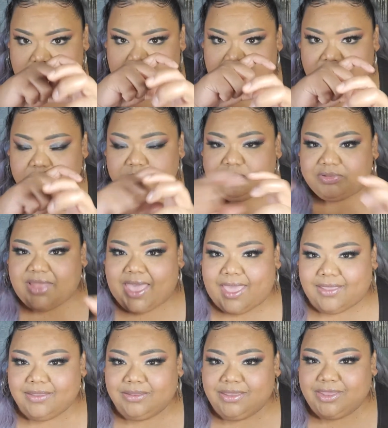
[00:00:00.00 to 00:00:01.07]
in
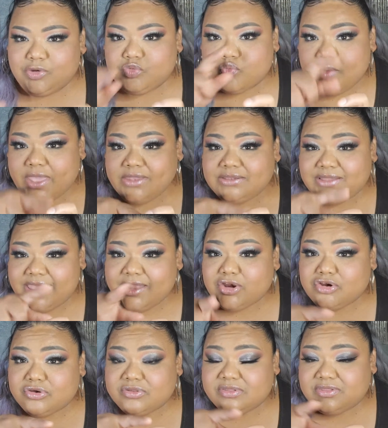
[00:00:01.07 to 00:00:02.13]
black and red
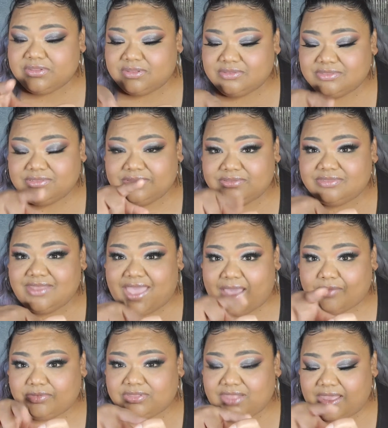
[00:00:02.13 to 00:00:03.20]
letters the
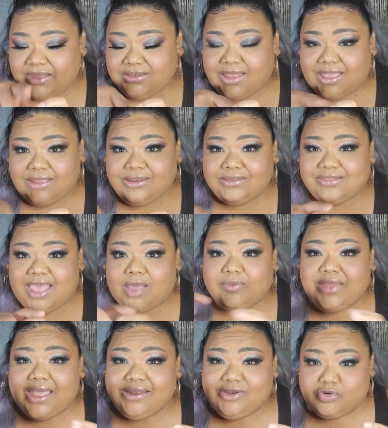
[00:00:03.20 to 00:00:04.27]
outside light, it's
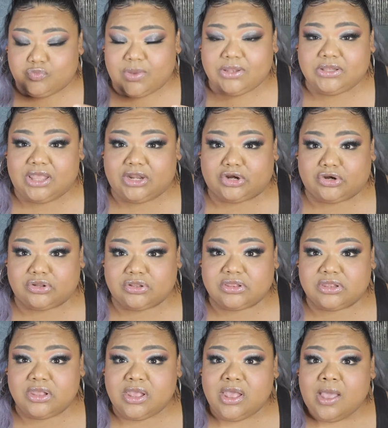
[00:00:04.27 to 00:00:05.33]
outlined in red letters.
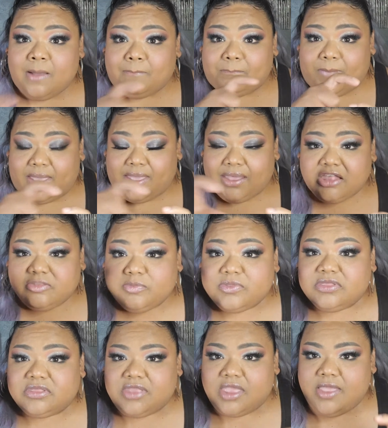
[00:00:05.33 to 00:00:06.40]
My
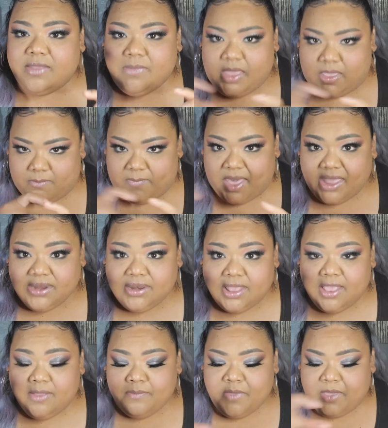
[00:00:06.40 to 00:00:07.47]
husband's name and my
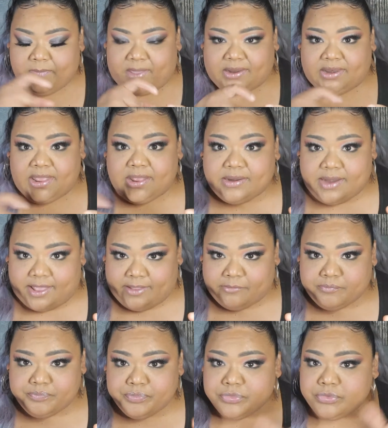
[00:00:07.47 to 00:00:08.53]
name and my nickname.